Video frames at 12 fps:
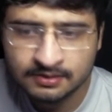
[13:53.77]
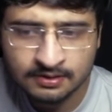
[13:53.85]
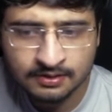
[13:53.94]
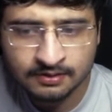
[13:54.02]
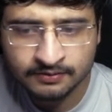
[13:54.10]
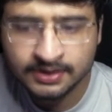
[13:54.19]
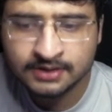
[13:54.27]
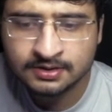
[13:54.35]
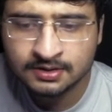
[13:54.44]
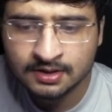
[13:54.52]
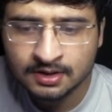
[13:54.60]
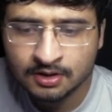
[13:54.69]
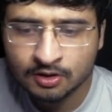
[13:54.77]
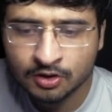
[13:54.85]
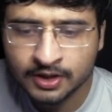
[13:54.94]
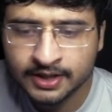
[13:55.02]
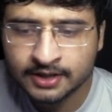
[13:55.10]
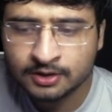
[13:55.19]
the width.
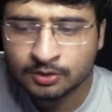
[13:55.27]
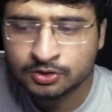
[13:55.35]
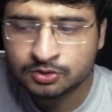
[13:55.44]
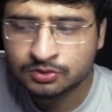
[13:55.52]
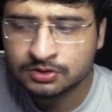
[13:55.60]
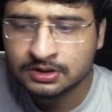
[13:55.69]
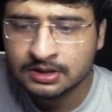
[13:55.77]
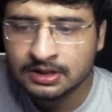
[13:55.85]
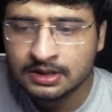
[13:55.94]
All right, no issues.